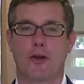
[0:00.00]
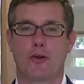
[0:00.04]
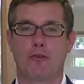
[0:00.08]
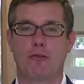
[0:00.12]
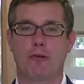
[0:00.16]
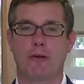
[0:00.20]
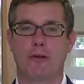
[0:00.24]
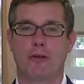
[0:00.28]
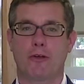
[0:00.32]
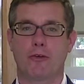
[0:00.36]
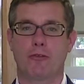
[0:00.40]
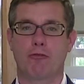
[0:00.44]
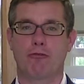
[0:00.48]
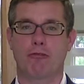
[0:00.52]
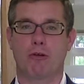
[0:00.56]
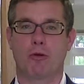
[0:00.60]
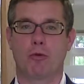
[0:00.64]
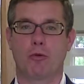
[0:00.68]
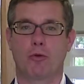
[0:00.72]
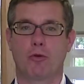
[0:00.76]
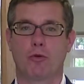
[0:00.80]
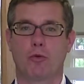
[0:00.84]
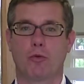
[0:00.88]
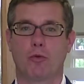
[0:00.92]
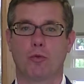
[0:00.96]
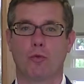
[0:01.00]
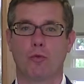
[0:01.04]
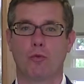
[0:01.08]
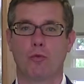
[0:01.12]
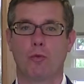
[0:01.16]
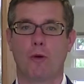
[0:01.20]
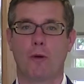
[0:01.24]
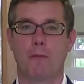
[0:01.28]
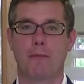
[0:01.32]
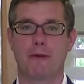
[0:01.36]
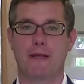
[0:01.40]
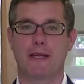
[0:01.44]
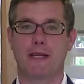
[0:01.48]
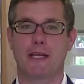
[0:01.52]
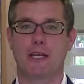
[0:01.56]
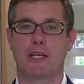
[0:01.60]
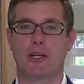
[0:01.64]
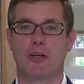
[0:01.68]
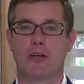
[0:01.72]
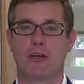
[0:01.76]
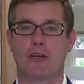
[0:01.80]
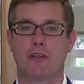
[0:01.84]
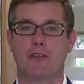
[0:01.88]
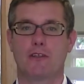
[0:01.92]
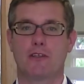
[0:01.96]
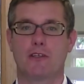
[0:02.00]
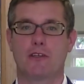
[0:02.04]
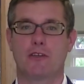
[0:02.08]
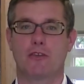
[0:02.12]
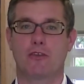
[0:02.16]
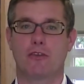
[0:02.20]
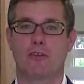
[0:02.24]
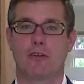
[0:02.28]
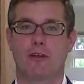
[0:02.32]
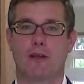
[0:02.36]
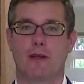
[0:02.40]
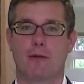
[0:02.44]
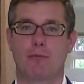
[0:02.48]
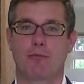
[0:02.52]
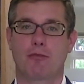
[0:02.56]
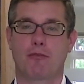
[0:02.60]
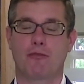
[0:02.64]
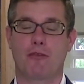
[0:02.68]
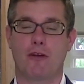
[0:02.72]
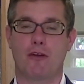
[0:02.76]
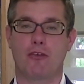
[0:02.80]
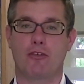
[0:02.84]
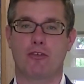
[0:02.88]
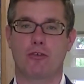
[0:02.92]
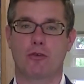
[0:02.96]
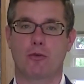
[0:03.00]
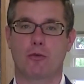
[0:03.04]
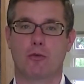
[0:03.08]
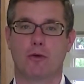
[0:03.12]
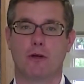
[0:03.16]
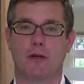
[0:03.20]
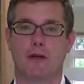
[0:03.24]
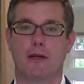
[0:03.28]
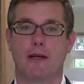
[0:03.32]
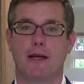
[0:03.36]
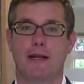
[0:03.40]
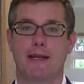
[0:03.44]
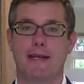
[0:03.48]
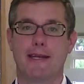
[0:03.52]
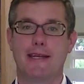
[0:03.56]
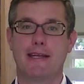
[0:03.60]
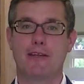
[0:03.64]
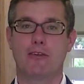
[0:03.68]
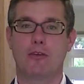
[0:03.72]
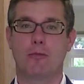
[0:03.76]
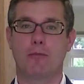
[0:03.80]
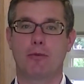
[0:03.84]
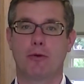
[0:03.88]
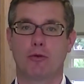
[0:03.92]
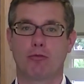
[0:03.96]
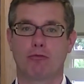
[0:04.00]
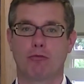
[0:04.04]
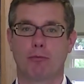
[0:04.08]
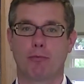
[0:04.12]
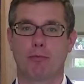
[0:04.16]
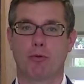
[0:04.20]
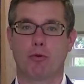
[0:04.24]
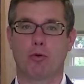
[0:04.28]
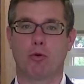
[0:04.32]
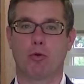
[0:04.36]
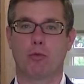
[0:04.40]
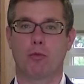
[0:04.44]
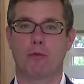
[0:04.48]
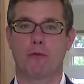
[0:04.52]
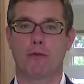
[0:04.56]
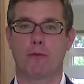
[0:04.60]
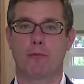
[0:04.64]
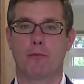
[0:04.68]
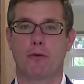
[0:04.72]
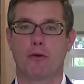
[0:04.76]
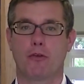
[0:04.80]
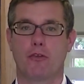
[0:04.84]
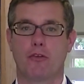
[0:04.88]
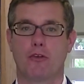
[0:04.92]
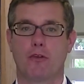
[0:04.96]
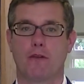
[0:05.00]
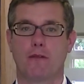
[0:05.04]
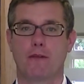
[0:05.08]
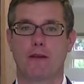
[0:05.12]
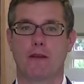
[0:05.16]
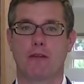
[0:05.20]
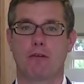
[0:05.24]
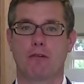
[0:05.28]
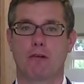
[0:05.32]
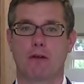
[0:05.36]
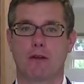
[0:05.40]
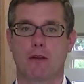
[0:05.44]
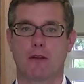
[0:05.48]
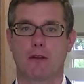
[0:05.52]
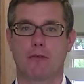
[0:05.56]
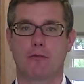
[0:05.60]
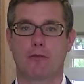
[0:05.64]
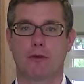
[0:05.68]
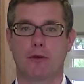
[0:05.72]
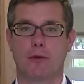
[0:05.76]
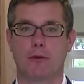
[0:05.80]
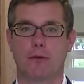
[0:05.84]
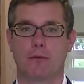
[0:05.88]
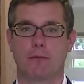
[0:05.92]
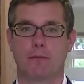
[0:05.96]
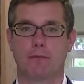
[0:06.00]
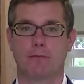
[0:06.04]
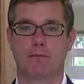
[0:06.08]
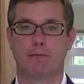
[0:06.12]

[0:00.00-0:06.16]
Credit control calls, while being courteous and professional, need to build rapport with the person on the other end of the phone.